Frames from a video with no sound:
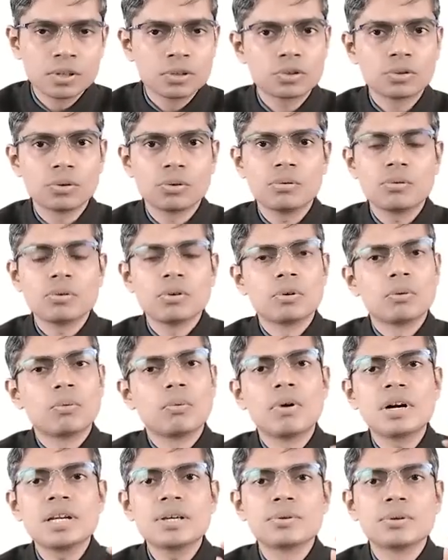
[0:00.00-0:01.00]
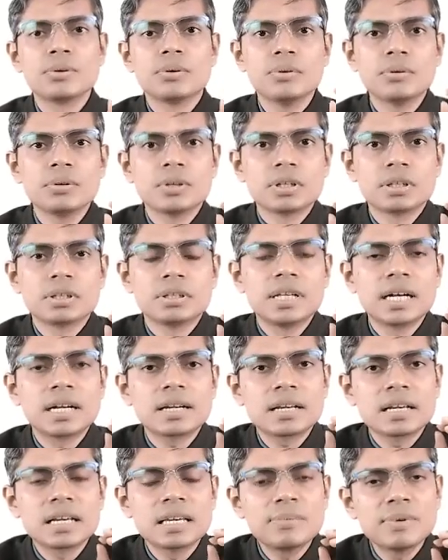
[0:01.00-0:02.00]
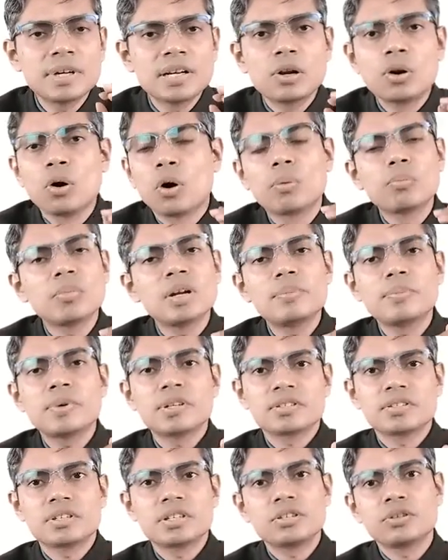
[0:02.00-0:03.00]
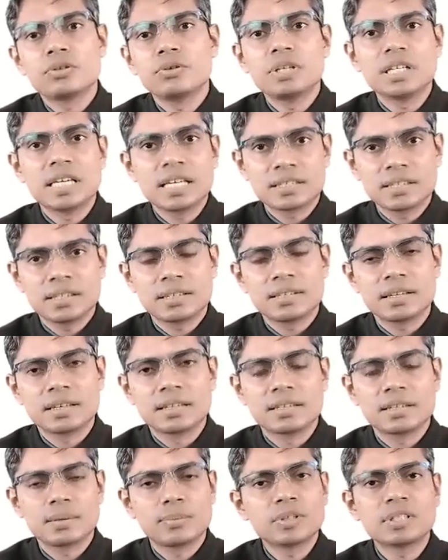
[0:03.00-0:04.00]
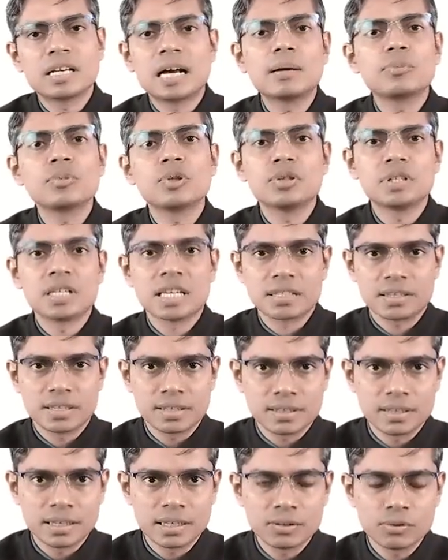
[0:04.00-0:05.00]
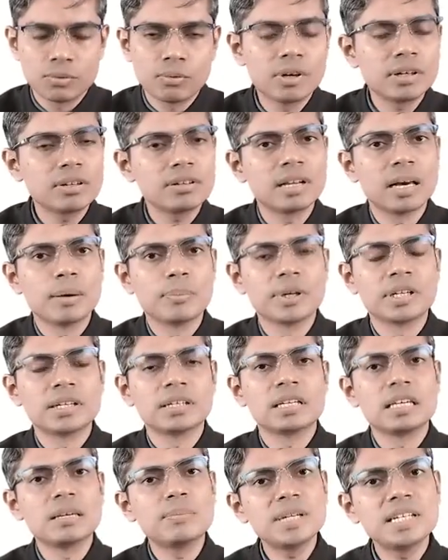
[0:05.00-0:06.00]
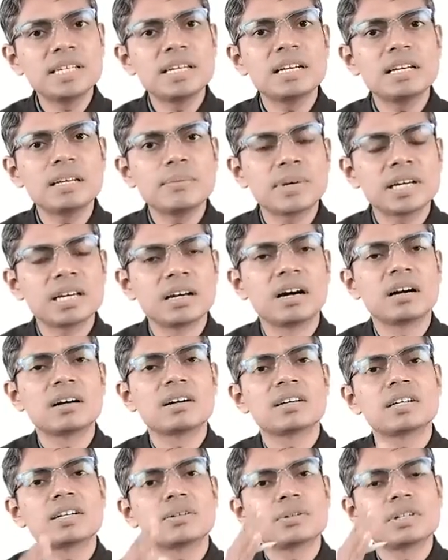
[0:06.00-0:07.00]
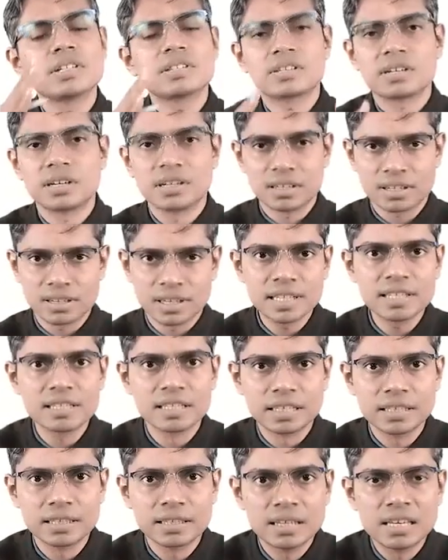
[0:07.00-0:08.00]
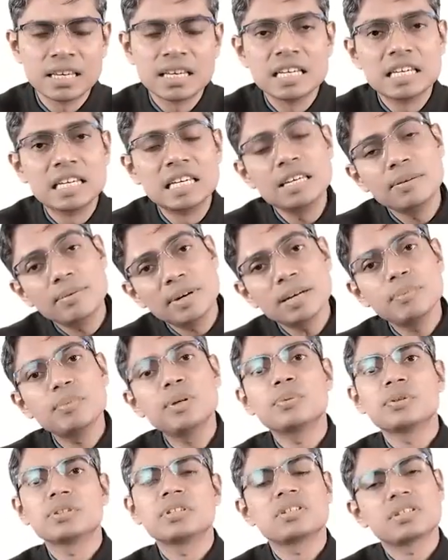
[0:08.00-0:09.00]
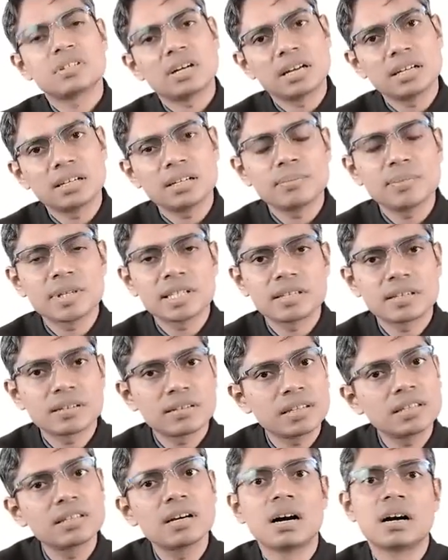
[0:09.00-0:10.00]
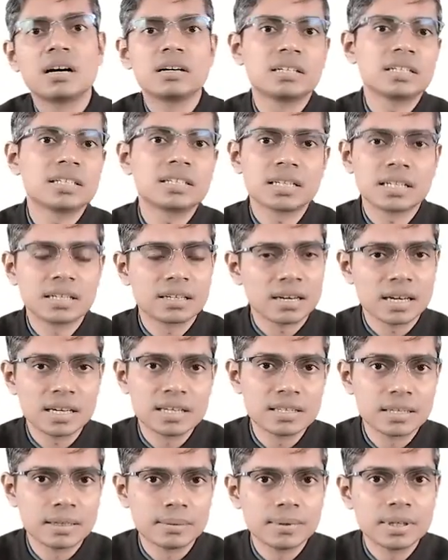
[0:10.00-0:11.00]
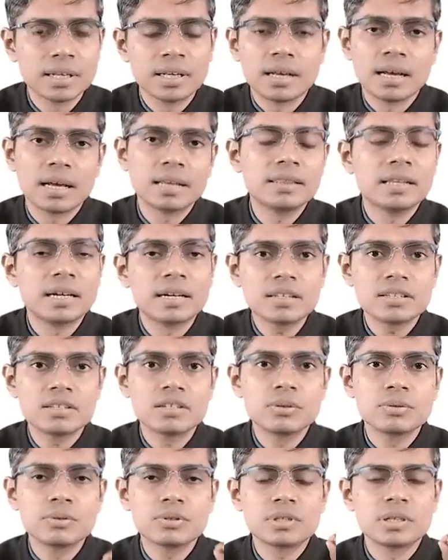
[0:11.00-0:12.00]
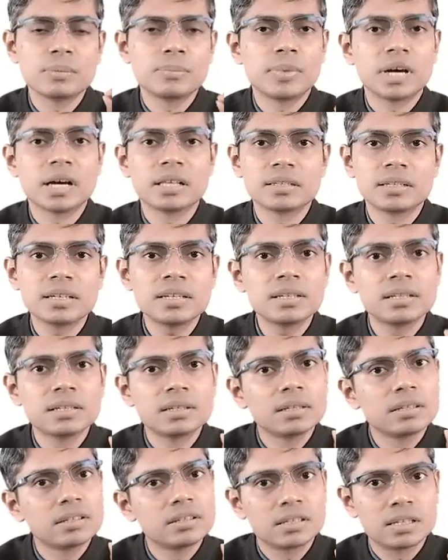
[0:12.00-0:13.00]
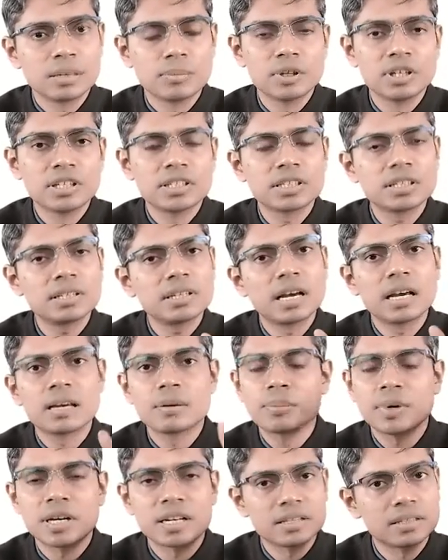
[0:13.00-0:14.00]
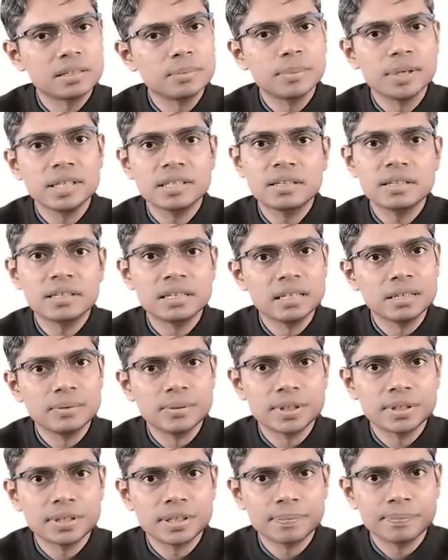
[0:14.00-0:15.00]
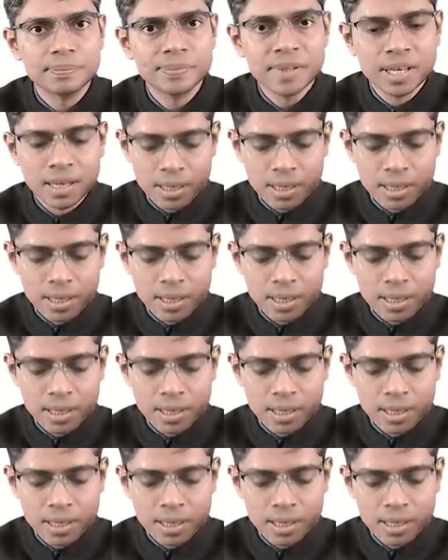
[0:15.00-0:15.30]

So, what do you know? That if a normal person is doing exercise, suppose I am doing exercise, what will happen? Immediately my heart rate will start rising. Even before the starting of exercise, the heart rate can rise up, and that is due to sympathetic stimulation and parasympathetic inhibition.